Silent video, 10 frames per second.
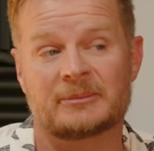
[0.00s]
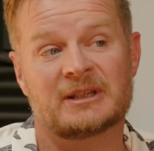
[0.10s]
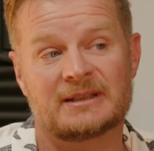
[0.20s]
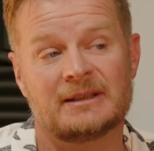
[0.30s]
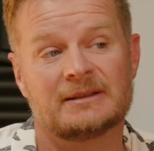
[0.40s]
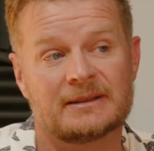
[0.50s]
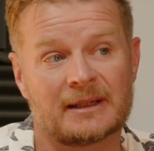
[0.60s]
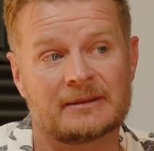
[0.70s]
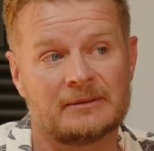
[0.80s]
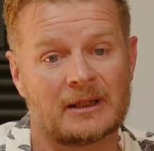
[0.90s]
because at the end of
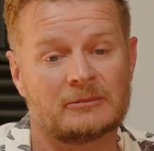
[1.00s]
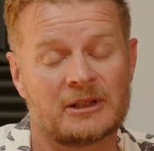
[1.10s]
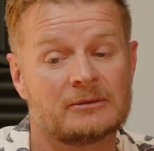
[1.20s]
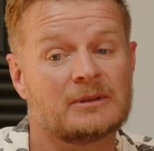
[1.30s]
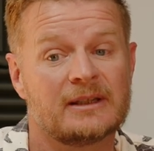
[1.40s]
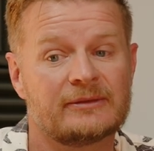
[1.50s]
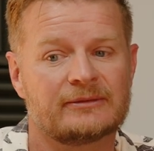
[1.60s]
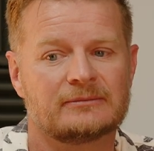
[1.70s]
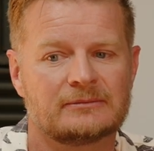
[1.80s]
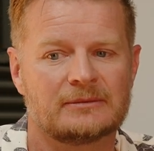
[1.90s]
the day, like, we all live,